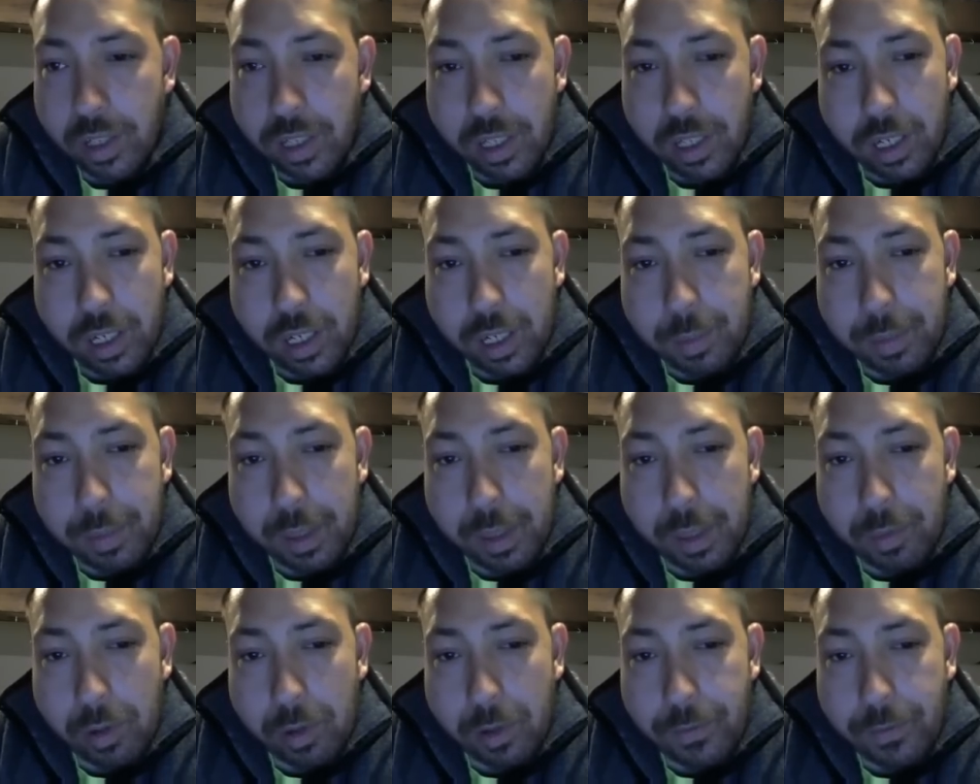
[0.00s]
A
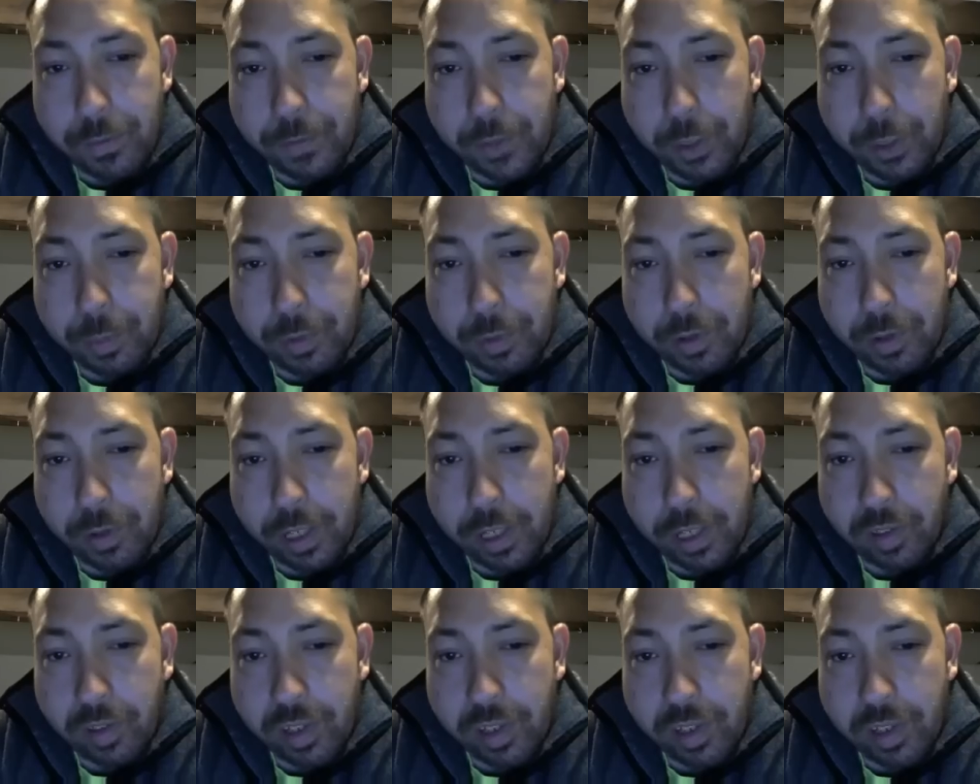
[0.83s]
member of Human
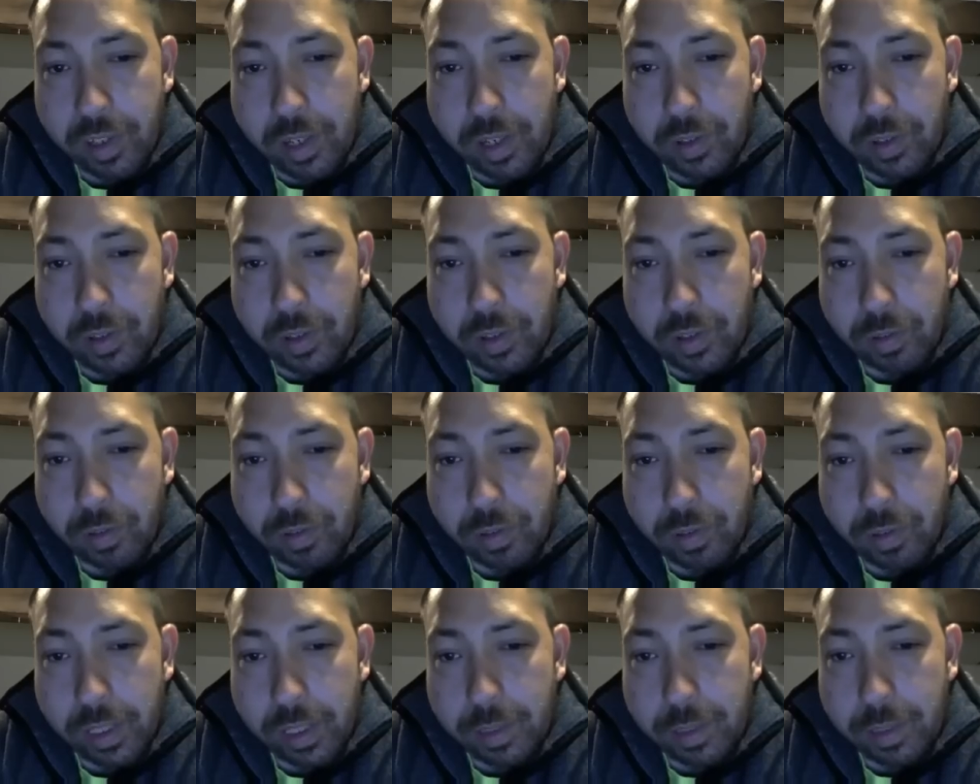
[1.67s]
Rights Council
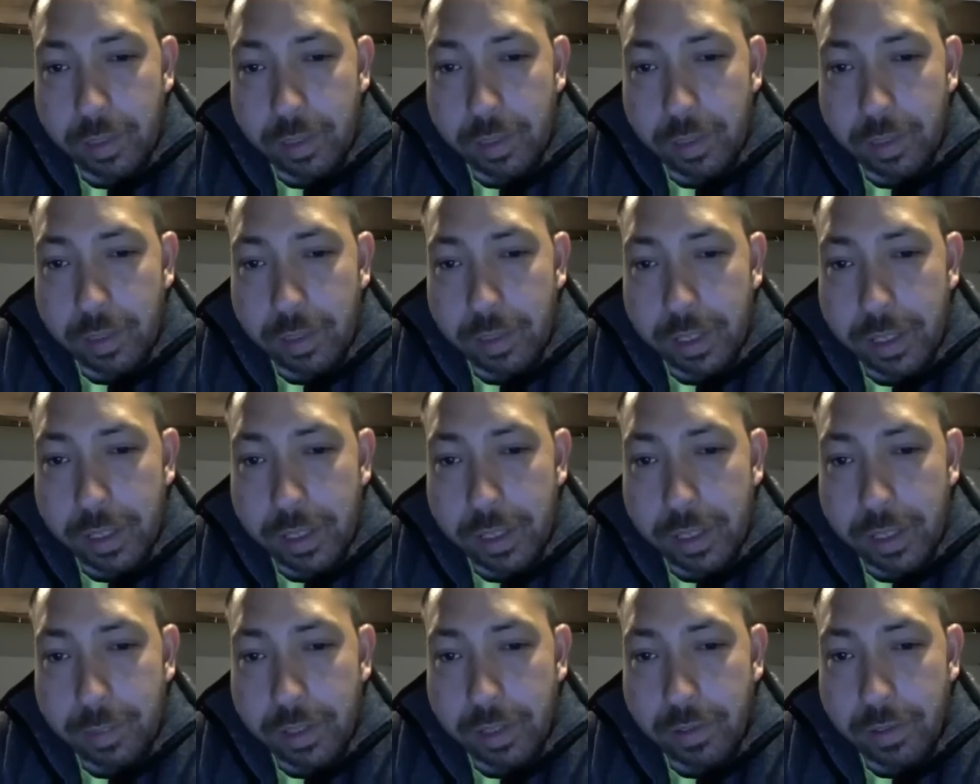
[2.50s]
created by the
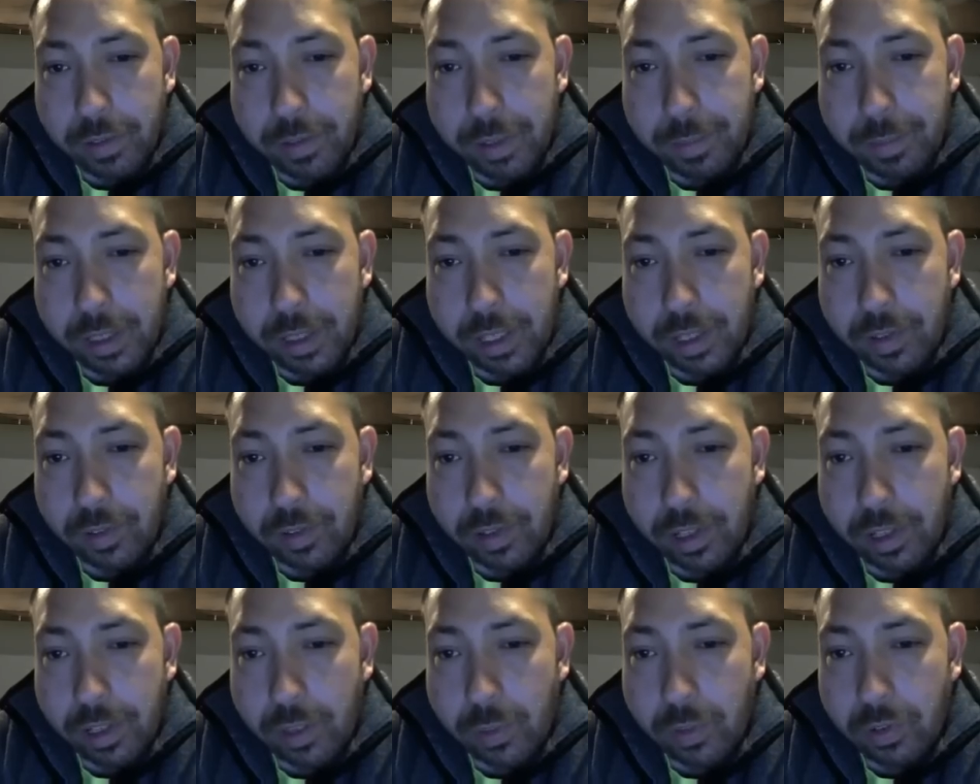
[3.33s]
Kremlin has dealt
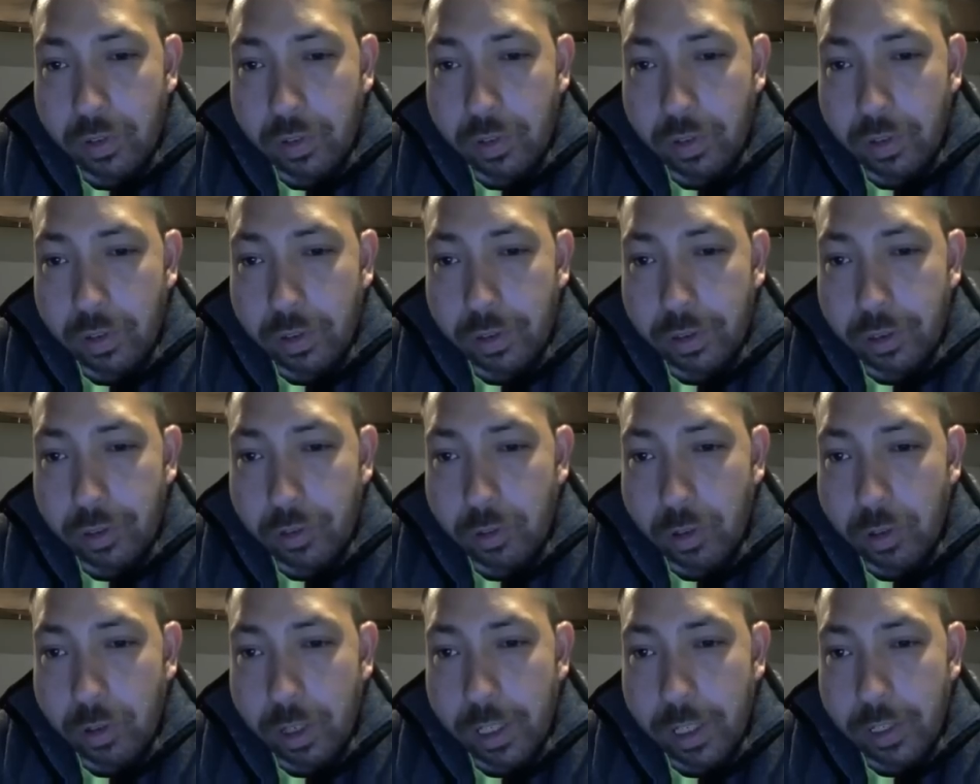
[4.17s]
with soldiers'
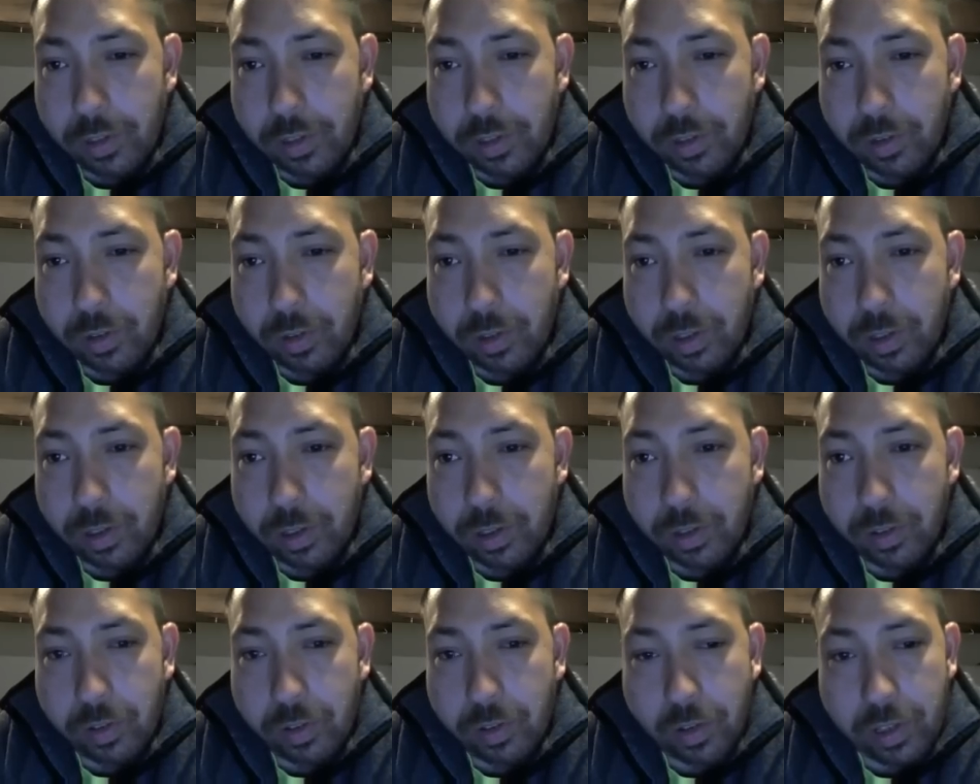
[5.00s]
rights since
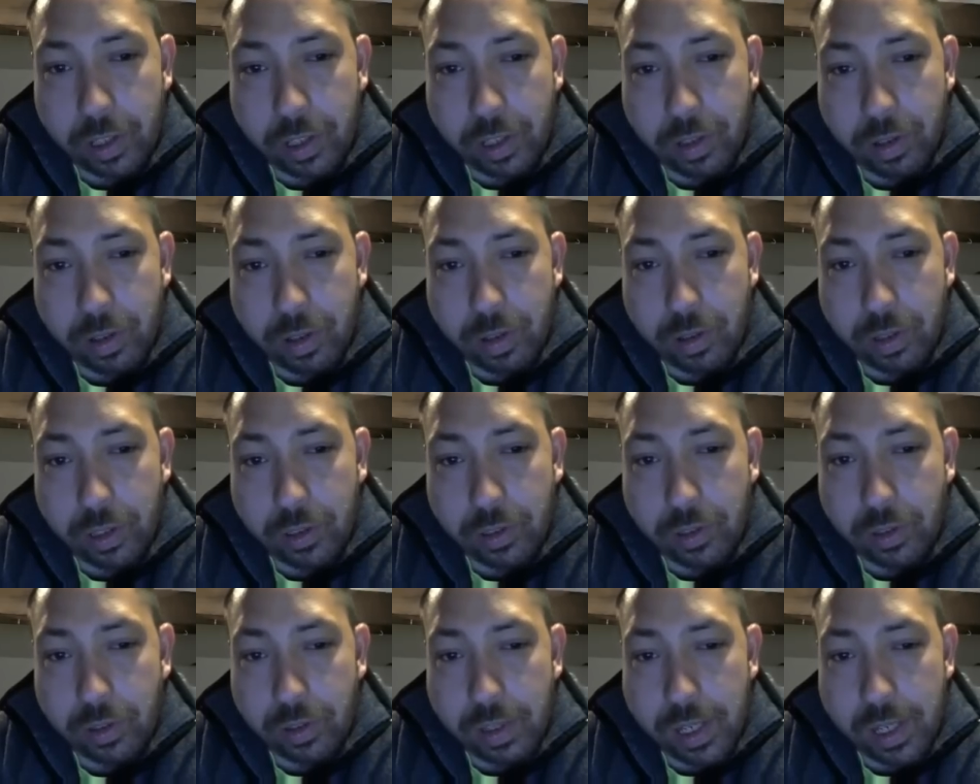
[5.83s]
the early
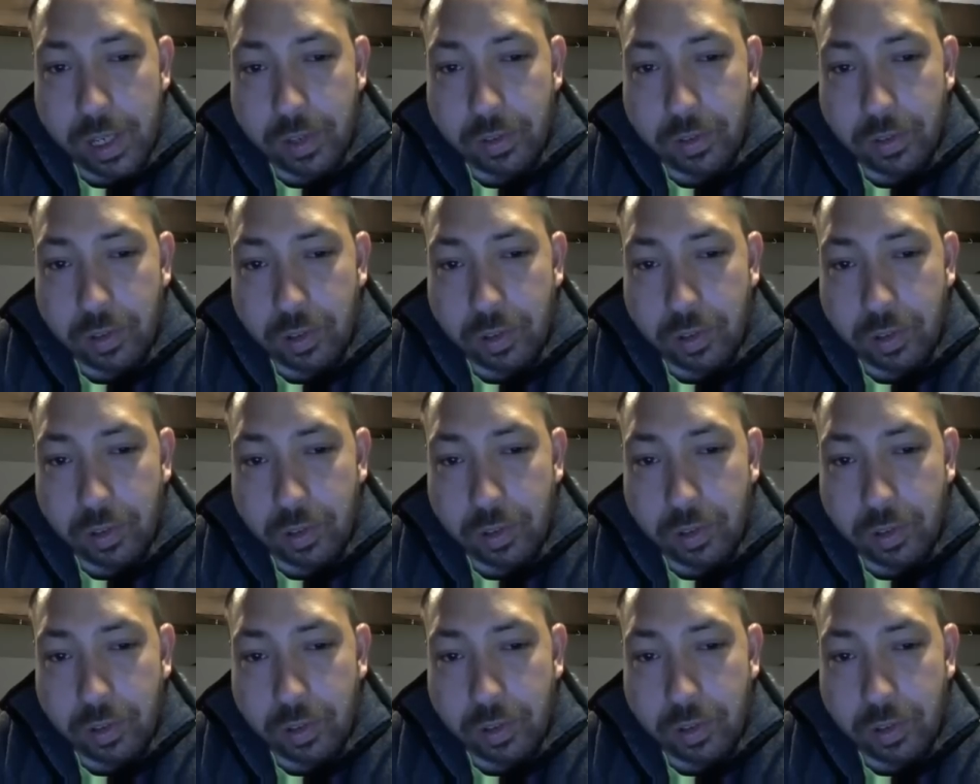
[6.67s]
2000s.